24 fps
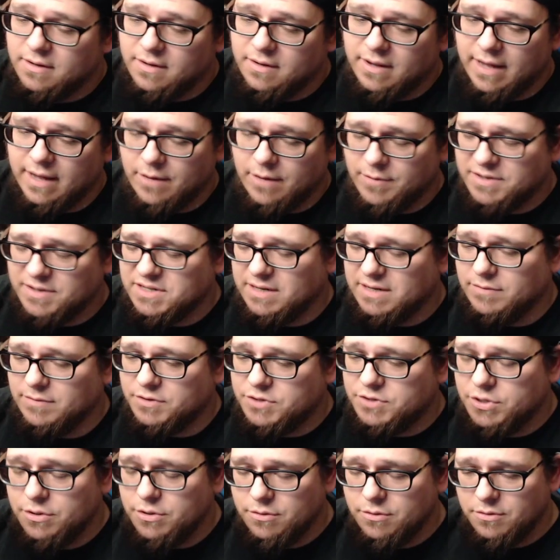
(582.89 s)
In Resident Evil
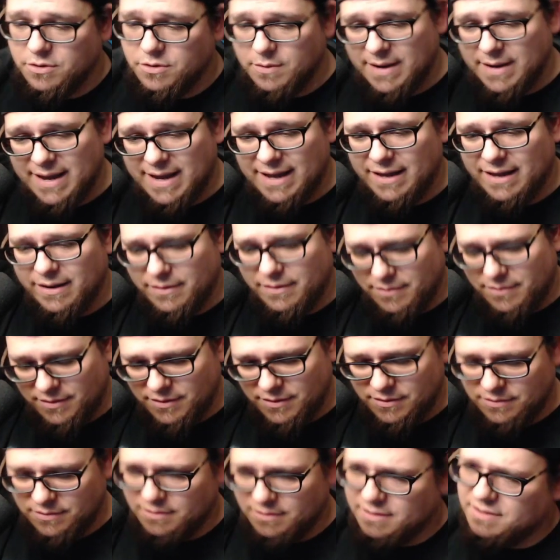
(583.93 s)
2, you had
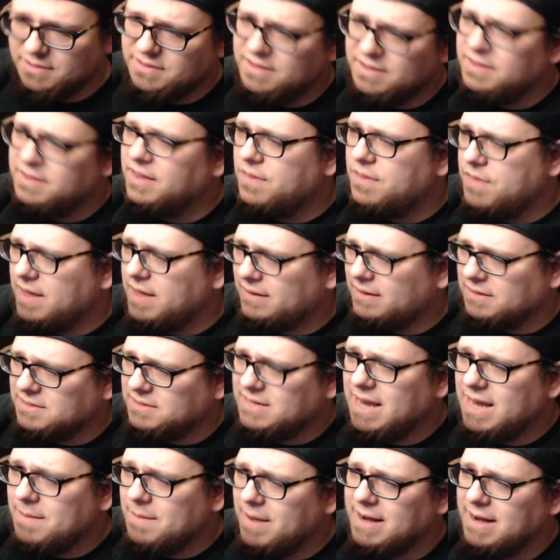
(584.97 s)
the
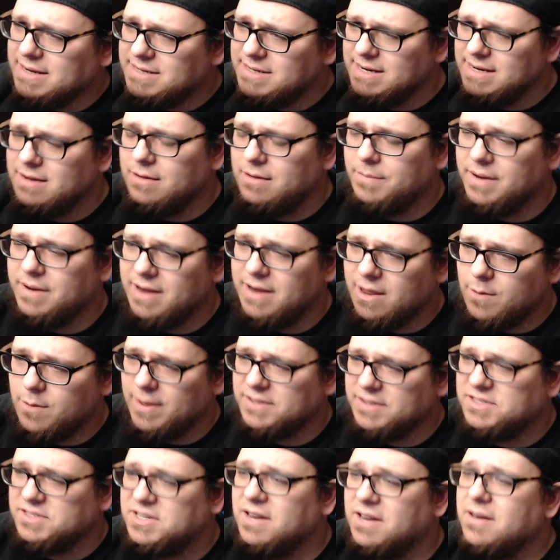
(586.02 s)
same idea, but now you had
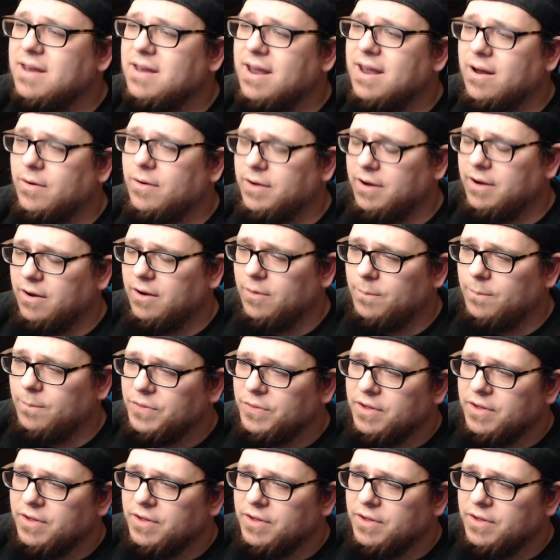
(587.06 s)
scenario.